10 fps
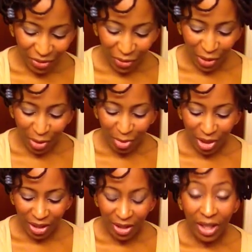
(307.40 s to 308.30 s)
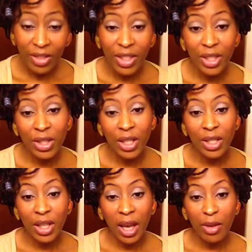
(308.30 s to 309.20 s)
from uh, and this
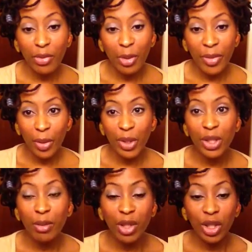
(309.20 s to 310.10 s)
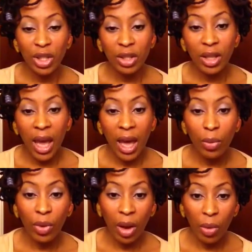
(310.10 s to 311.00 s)
these came from there were some that she
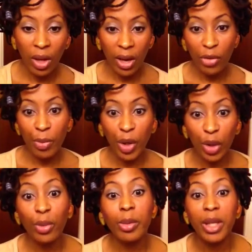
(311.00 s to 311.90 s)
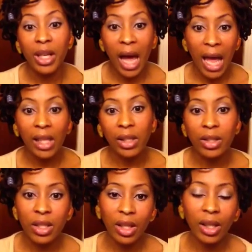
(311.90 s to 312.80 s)
had that were like from the Caribbean
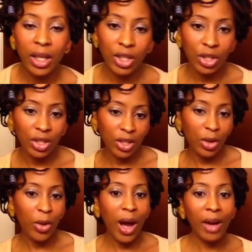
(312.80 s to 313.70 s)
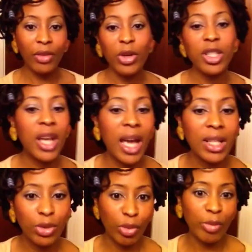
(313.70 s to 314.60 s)
islands collection. So I of course I had
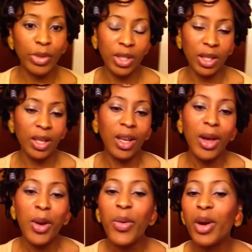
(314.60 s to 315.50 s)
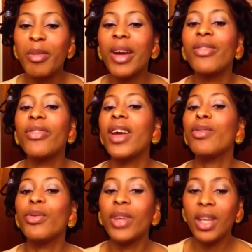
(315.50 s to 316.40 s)
to represent one of my
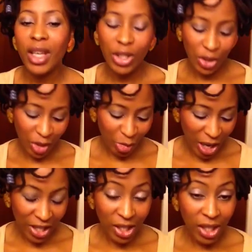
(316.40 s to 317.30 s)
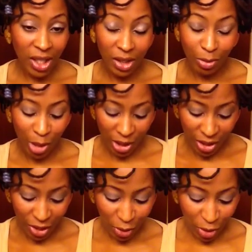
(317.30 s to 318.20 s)
favorite vacation spots in
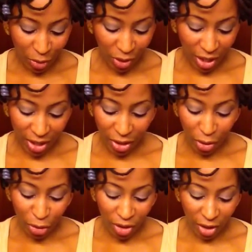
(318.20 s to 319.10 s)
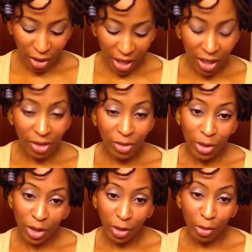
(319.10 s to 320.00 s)
beads, so that when I go there I can
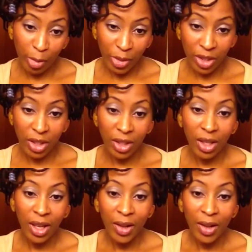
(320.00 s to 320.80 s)
you know represent.